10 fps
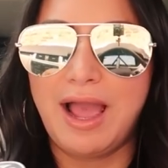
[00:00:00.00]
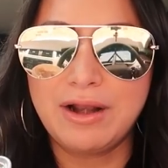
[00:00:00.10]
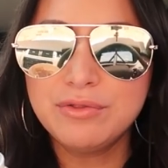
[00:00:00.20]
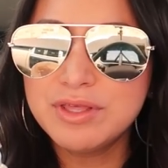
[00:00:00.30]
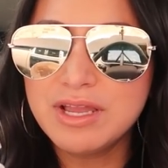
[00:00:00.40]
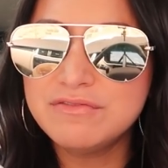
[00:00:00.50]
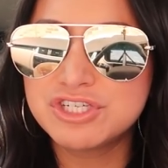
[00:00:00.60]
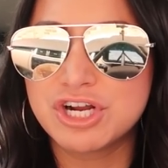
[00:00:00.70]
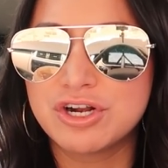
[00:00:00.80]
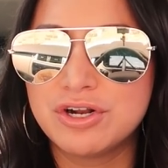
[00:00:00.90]
I don't think I've
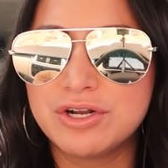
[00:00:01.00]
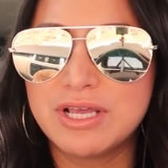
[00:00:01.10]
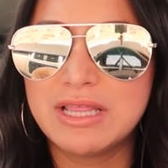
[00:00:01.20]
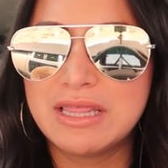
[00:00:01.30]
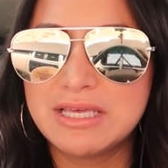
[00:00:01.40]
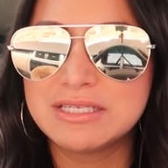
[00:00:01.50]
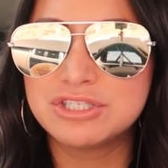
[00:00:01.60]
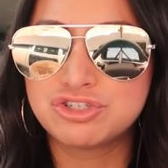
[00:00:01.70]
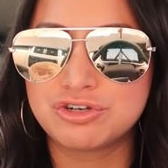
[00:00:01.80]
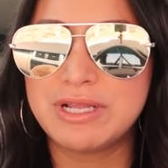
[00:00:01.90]
shared
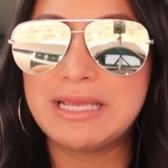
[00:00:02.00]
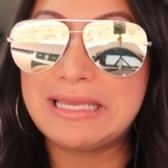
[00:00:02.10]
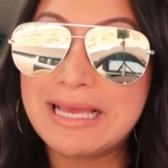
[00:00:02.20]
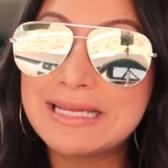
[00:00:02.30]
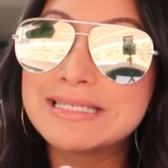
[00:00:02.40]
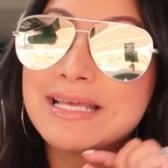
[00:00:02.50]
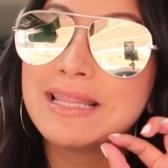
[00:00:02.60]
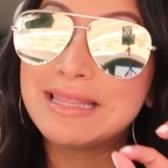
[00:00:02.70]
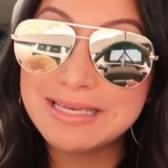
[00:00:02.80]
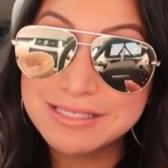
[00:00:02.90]
this drink yet
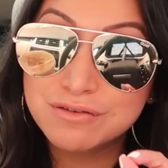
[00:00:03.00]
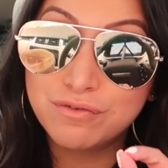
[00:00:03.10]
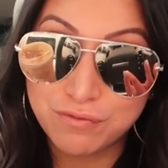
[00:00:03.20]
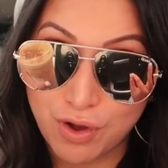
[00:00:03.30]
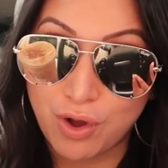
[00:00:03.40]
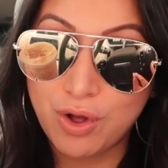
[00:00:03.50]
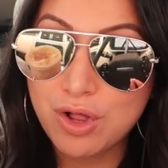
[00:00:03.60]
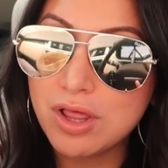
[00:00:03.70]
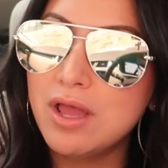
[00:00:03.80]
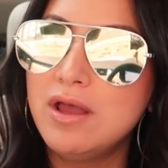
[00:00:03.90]
this
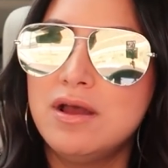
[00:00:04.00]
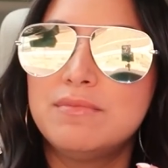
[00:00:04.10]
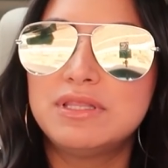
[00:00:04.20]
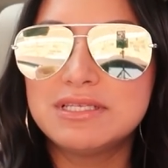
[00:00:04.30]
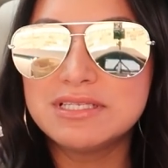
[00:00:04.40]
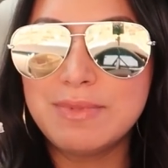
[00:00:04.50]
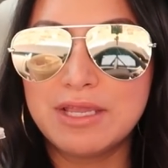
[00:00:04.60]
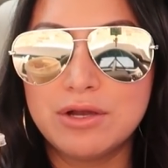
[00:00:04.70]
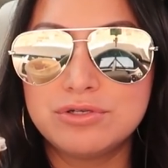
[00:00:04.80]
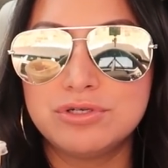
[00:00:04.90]
fall, but this is my
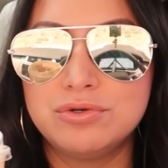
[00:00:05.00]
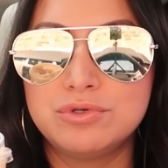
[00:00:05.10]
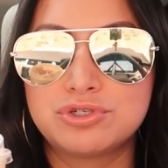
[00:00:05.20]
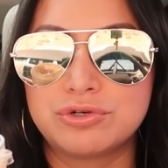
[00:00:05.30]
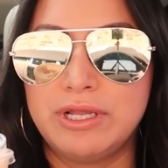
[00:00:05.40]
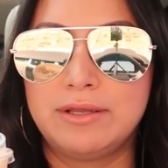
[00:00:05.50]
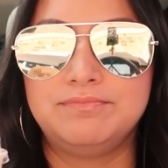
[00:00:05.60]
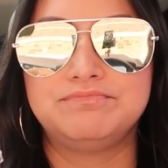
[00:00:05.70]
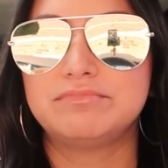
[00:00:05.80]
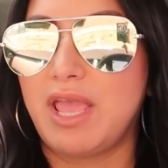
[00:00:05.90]
go-to drink
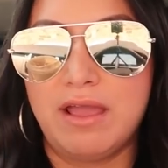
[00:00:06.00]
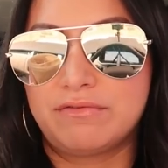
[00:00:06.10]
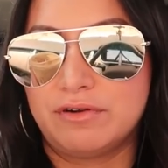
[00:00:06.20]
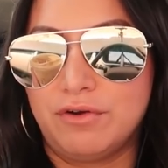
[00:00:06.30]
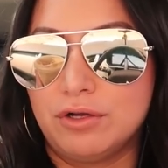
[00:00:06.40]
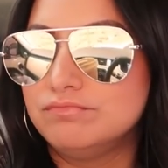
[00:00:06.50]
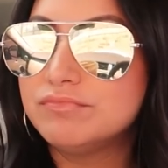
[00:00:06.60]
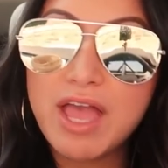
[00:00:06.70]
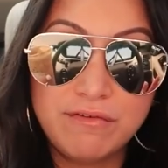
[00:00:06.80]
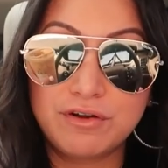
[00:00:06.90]
every fall.
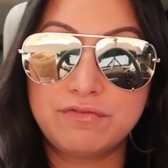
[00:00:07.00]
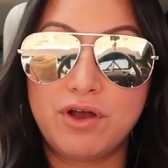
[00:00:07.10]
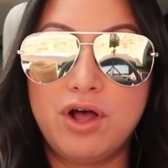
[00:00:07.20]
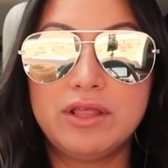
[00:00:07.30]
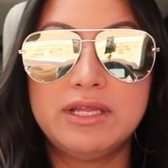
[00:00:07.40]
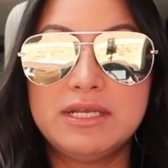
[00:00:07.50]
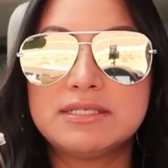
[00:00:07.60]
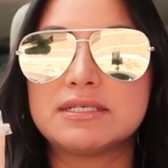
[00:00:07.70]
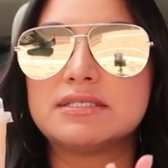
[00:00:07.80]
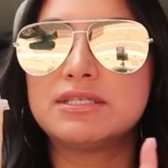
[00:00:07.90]
Every fall, it
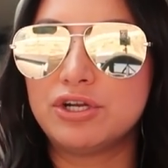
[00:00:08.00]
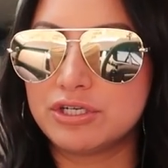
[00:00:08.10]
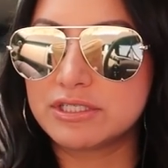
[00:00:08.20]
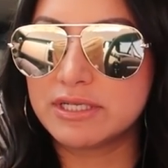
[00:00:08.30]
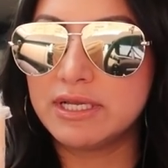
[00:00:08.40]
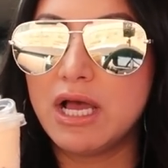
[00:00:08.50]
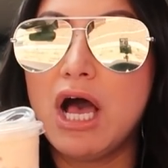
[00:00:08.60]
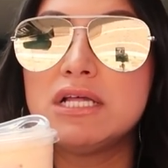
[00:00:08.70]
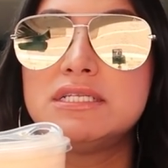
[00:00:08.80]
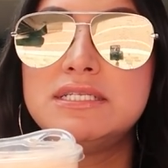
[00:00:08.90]
is seriously
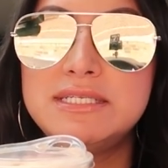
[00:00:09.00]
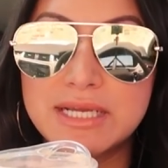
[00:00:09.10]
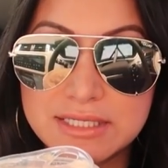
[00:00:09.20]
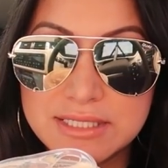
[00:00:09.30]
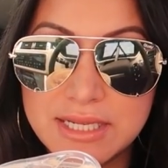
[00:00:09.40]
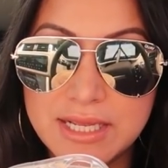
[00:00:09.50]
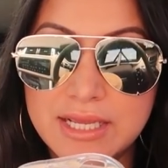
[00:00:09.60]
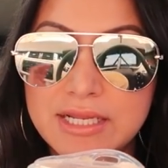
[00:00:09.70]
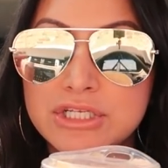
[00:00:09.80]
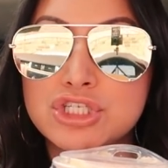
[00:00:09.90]
addicting.
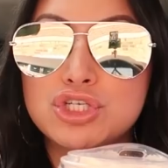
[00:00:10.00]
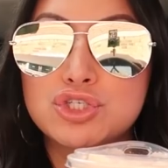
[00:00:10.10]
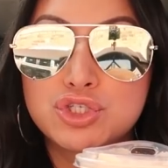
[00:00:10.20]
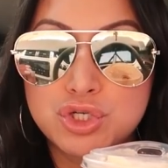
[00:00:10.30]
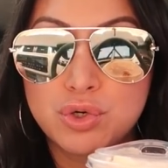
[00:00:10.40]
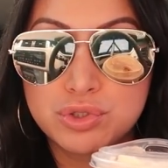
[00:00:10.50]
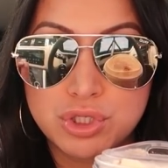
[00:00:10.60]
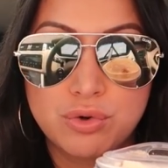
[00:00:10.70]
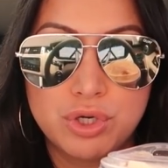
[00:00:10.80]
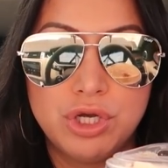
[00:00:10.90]
It is so,
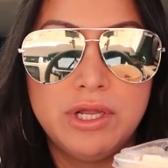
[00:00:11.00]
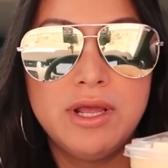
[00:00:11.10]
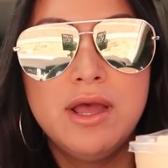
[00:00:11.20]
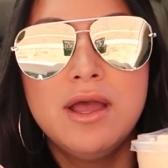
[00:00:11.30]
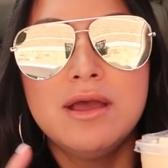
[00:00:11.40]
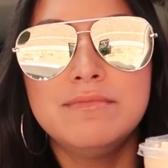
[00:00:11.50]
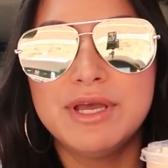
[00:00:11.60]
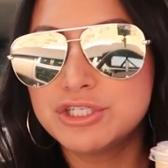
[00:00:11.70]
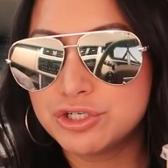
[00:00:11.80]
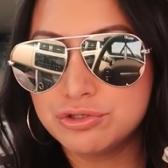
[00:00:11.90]
so good.
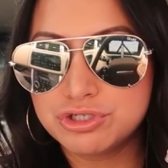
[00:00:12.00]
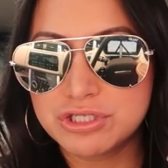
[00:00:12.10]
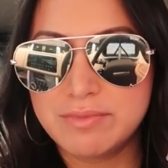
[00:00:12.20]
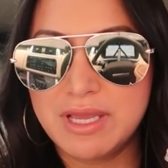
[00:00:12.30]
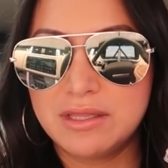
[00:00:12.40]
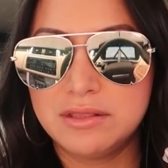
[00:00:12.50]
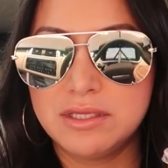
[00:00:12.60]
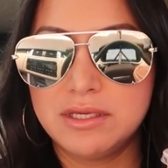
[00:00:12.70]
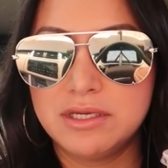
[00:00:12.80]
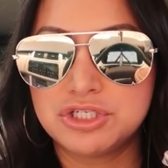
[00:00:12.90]
Make sure you just make
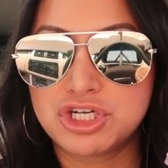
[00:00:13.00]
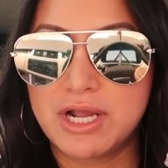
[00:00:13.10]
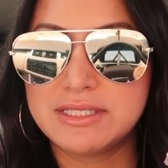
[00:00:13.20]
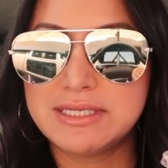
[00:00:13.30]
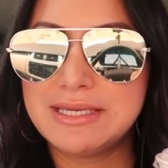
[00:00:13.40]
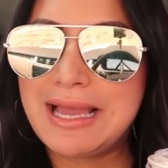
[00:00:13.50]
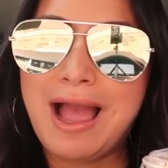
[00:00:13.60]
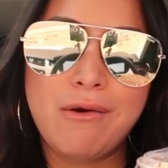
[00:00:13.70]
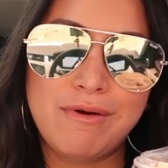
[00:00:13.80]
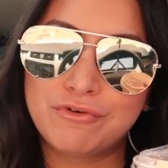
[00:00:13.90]
the chai tea
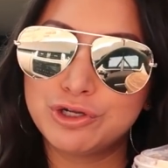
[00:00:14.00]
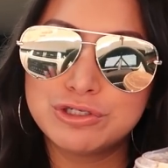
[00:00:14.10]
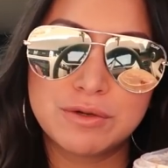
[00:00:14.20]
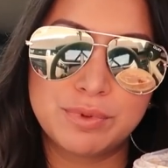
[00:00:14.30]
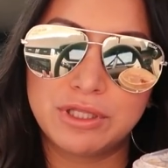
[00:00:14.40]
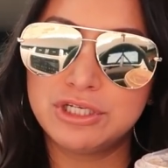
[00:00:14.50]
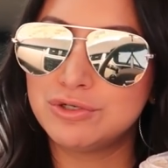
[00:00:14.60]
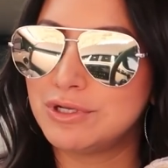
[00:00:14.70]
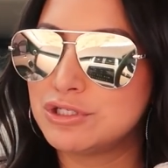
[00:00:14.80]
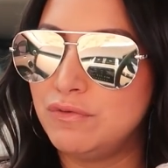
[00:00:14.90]
however you typically
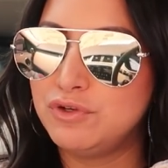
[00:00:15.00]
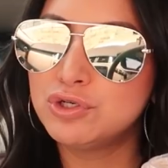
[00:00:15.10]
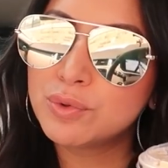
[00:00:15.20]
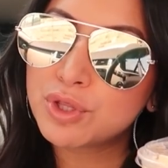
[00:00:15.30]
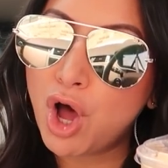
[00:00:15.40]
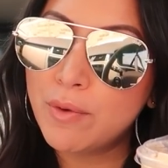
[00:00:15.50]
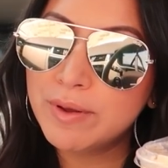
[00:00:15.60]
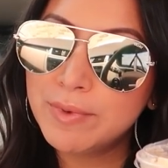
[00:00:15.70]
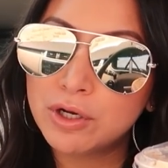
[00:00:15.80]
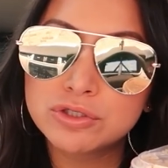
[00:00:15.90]
do it. So if you do it with
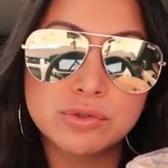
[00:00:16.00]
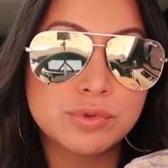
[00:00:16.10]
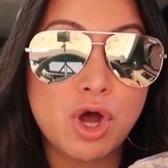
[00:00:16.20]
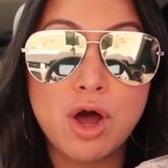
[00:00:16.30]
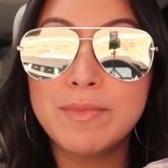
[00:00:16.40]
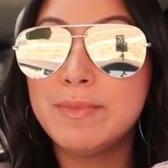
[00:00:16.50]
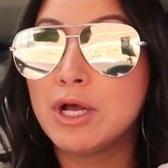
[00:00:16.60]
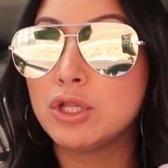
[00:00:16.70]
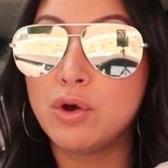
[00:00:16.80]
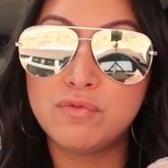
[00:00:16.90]
almond milk, do it with almond
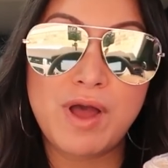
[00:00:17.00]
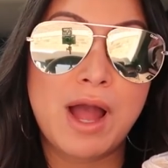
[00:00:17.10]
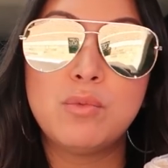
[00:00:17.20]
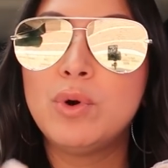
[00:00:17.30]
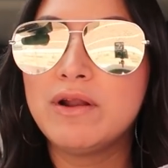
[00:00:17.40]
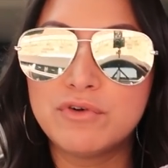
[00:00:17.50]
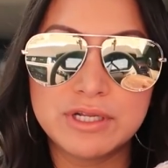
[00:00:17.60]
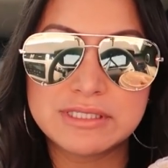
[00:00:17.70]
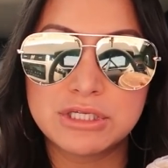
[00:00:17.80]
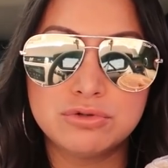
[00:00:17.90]
milk, low fat, whatever
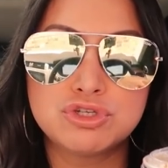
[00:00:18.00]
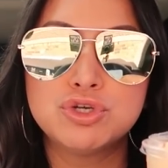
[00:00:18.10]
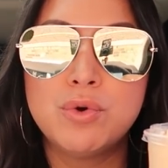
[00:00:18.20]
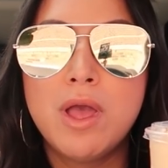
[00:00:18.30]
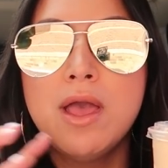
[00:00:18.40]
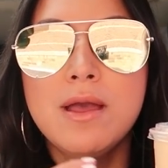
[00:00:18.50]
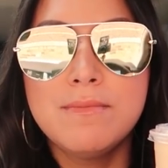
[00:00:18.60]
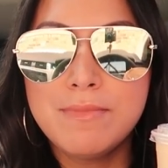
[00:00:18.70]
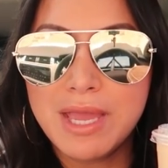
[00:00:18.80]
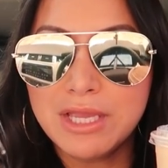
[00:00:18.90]
it is that you do,
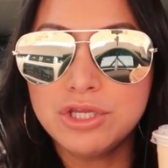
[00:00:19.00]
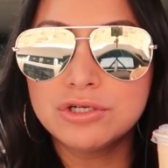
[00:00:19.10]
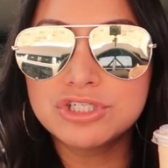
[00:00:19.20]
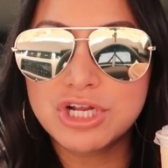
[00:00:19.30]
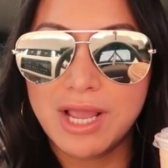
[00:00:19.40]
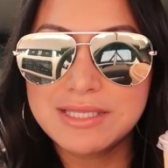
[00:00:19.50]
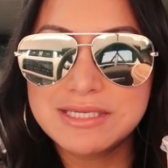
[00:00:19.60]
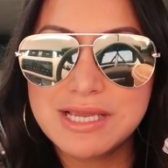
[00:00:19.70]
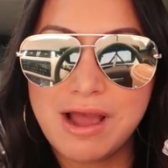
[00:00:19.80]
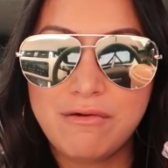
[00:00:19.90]
make your chai
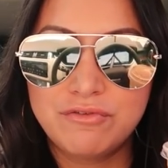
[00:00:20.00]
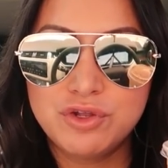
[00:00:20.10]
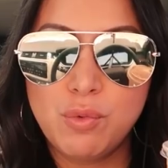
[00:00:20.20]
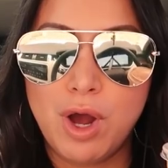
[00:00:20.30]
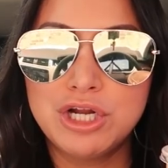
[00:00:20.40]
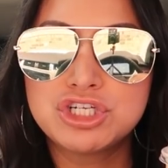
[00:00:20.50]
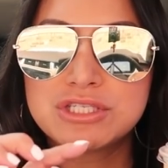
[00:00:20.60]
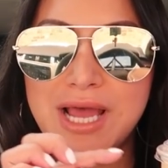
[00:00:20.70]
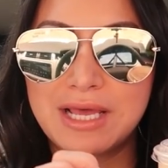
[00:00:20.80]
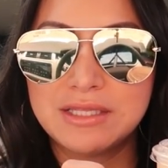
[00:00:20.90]
tea however you want.
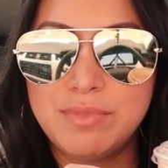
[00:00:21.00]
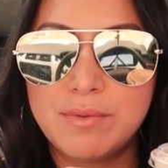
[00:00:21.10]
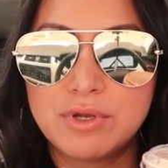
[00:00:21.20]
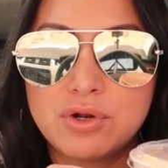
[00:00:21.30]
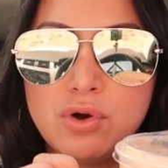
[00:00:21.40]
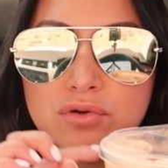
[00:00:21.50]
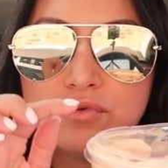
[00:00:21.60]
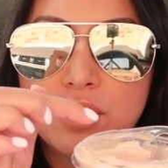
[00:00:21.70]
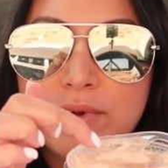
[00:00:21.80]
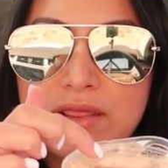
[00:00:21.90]
Just add the pumpkin cold
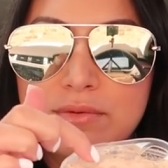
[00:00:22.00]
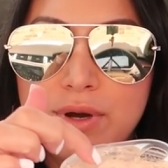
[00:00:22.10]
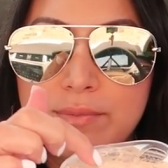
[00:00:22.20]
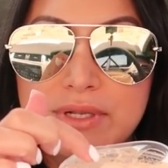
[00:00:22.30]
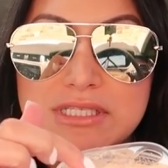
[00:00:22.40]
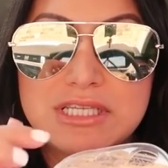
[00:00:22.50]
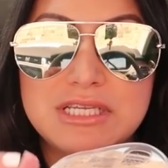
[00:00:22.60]
foam and the pumpkin